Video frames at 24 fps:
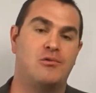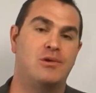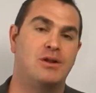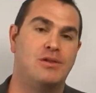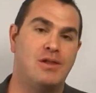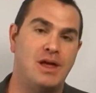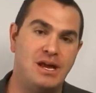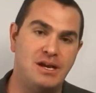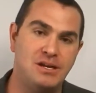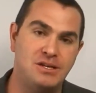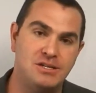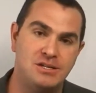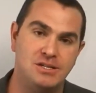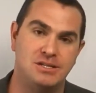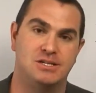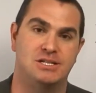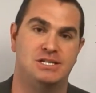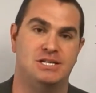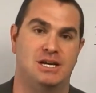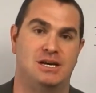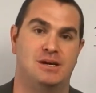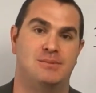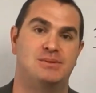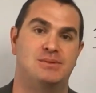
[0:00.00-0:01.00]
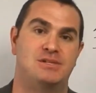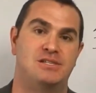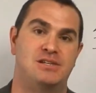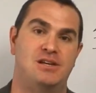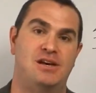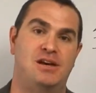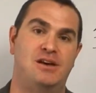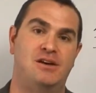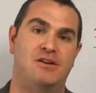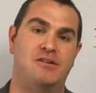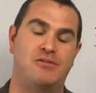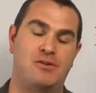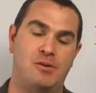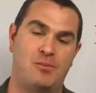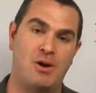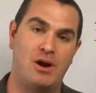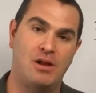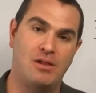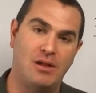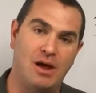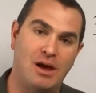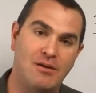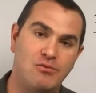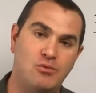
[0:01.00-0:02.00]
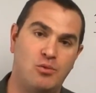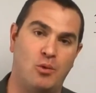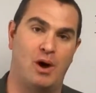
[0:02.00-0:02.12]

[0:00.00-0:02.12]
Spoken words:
relationships from our loved